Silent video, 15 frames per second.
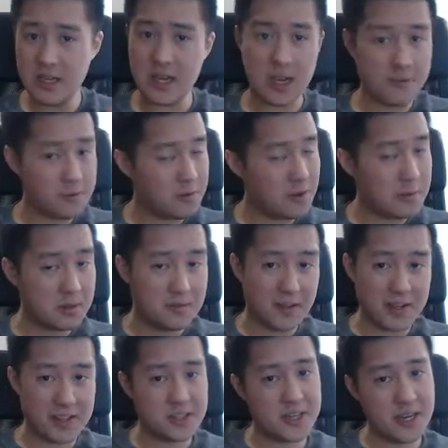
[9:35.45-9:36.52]
Uh, if you happen to
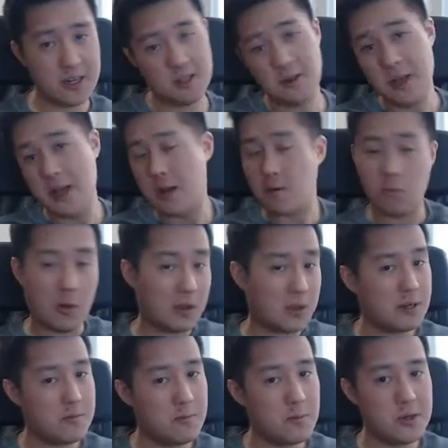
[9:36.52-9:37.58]
find this channel,
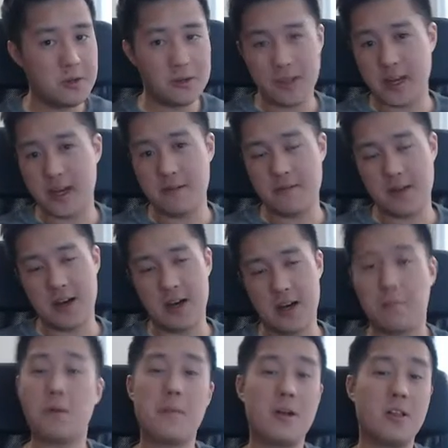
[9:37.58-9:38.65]
welcome. We do a lot of
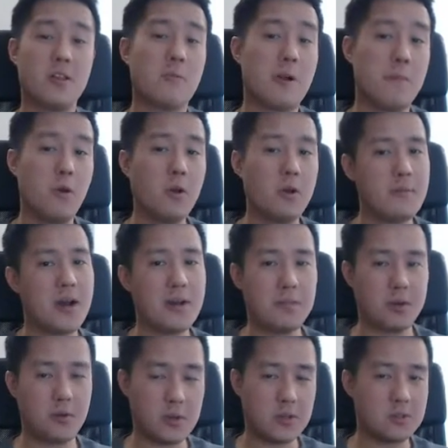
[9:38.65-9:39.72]
uh, primarily around
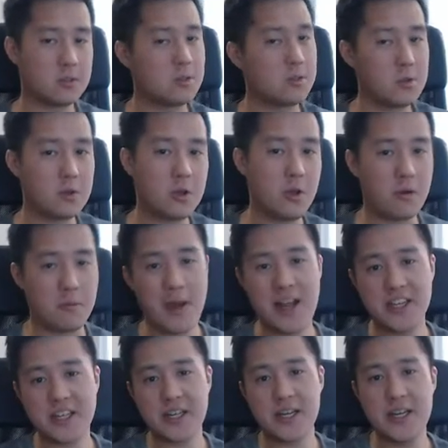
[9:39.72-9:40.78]
Pokemon, but we also do Yu-Gi-Oh! And
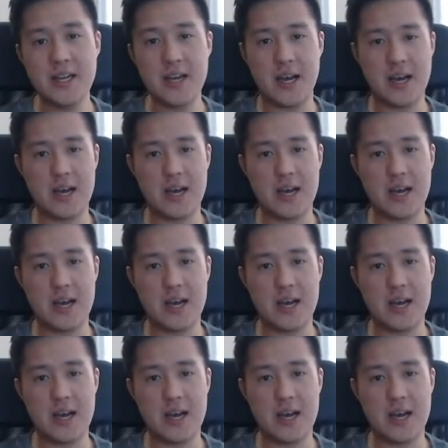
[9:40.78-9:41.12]
Magic.